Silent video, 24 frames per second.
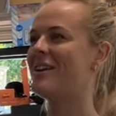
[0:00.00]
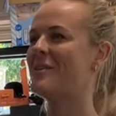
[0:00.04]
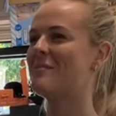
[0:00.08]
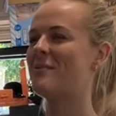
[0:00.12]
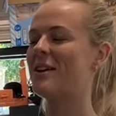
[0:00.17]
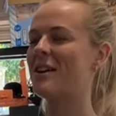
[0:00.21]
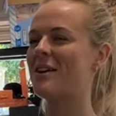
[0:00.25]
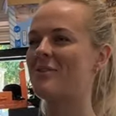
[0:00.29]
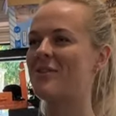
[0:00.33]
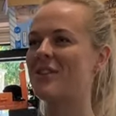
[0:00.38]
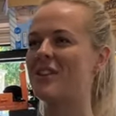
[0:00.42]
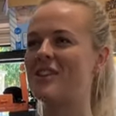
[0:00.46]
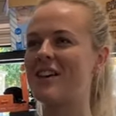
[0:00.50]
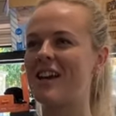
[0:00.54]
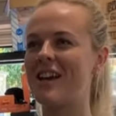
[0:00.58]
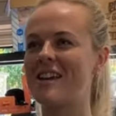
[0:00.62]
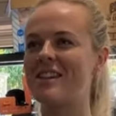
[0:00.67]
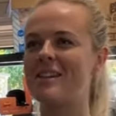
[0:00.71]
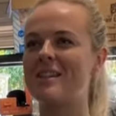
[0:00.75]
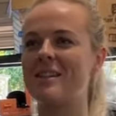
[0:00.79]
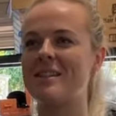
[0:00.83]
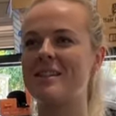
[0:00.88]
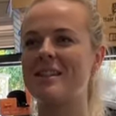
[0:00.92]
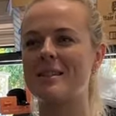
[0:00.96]
But if he
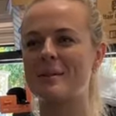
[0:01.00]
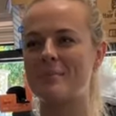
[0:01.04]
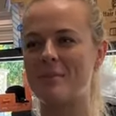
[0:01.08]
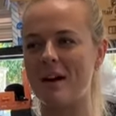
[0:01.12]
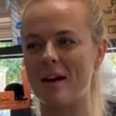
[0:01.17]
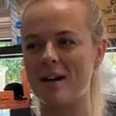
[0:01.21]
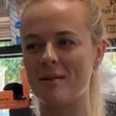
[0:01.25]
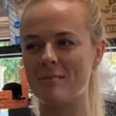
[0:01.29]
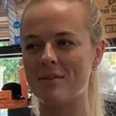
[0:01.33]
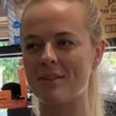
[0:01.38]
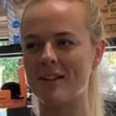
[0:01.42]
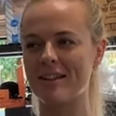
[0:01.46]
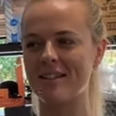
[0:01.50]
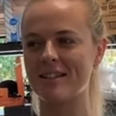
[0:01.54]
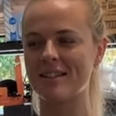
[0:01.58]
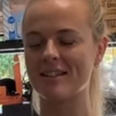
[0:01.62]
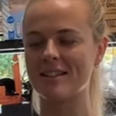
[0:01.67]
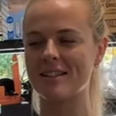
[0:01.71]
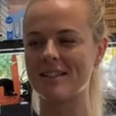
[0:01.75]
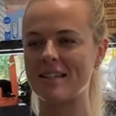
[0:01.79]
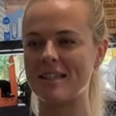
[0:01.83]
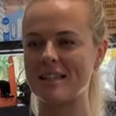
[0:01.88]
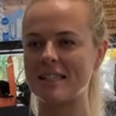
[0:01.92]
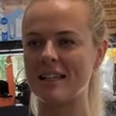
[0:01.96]
changes the spark
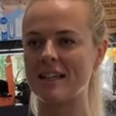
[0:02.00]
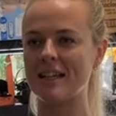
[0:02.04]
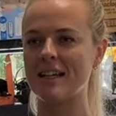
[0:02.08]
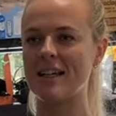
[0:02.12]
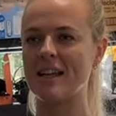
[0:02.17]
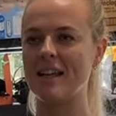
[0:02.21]
plugs,